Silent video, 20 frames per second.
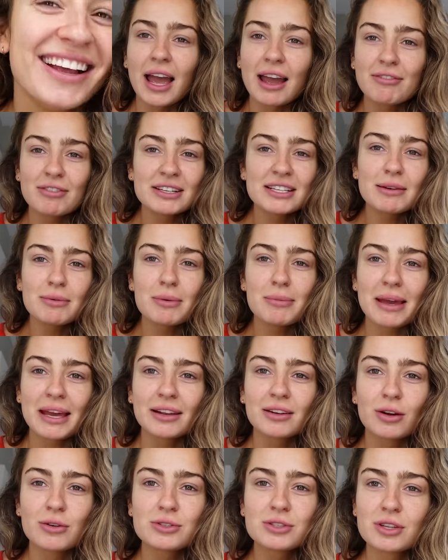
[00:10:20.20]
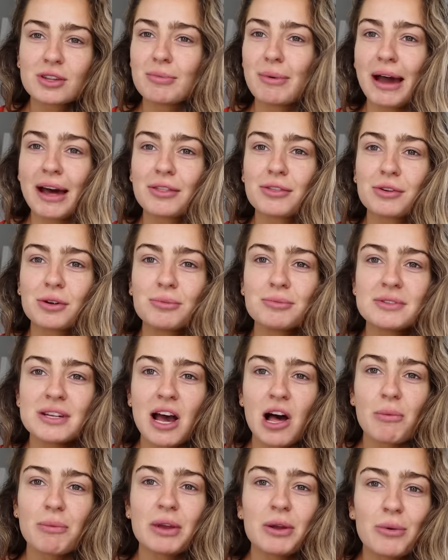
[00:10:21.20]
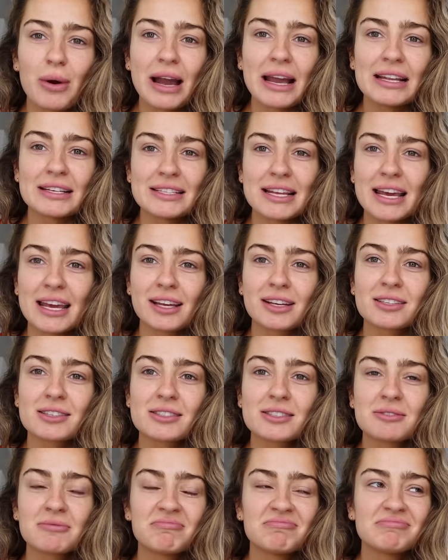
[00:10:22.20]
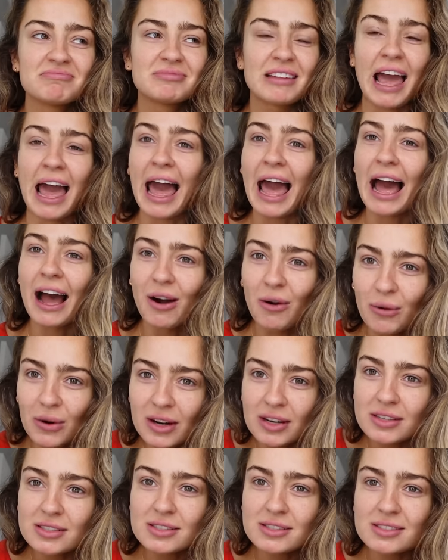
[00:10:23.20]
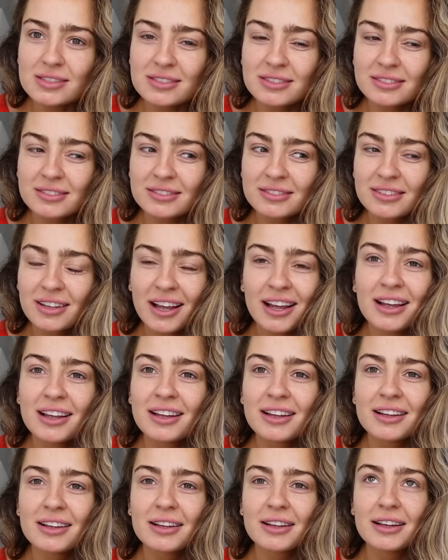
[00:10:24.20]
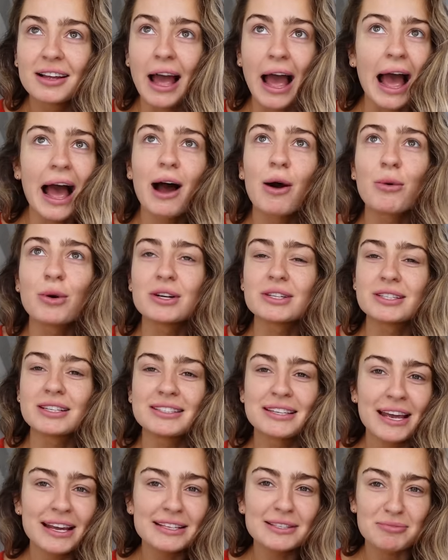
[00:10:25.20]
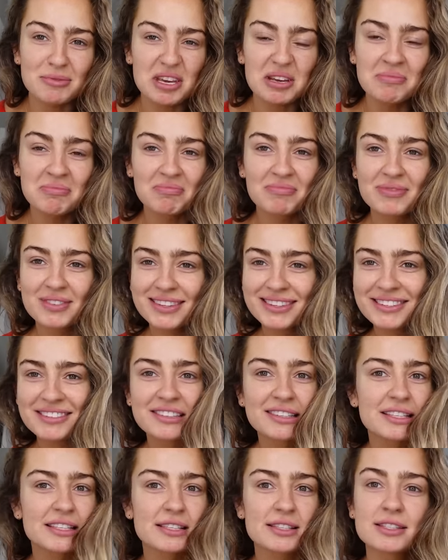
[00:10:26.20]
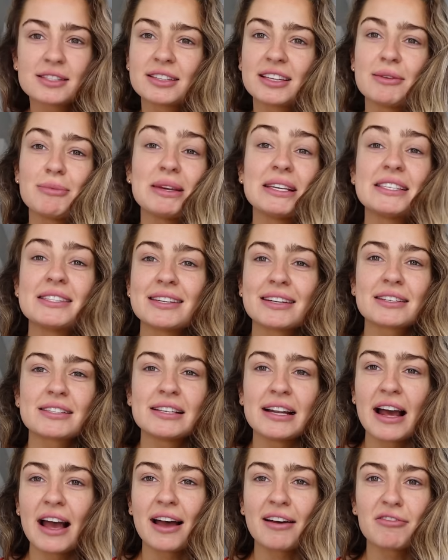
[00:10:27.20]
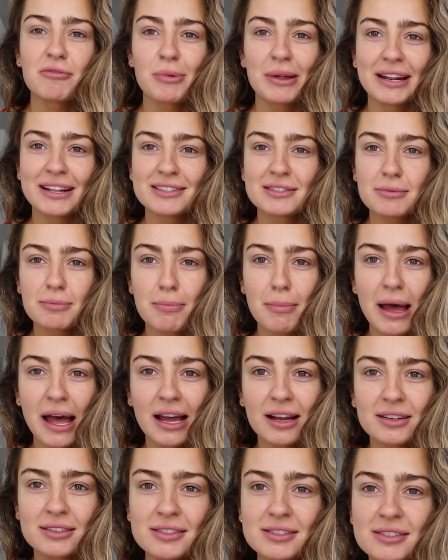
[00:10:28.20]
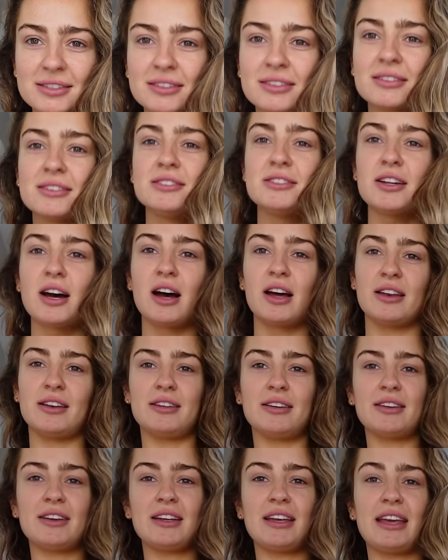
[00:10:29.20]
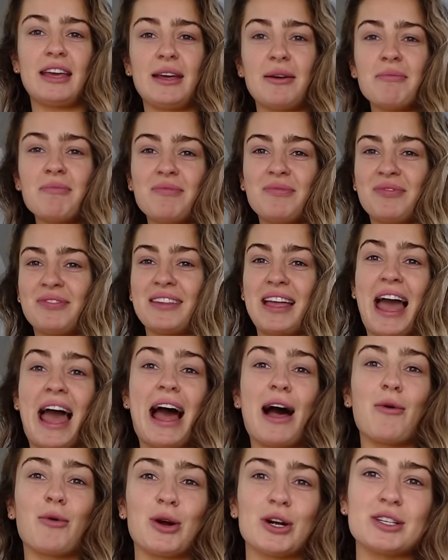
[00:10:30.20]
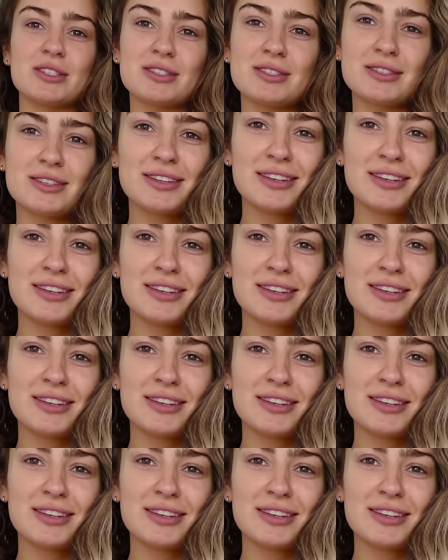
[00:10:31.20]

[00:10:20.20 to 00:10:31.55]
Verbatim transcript: Every time a man goes to the bathroom, tell me why it takes hours. Hours. It takes me, give me six and a half minutes max. Done. Him, hours.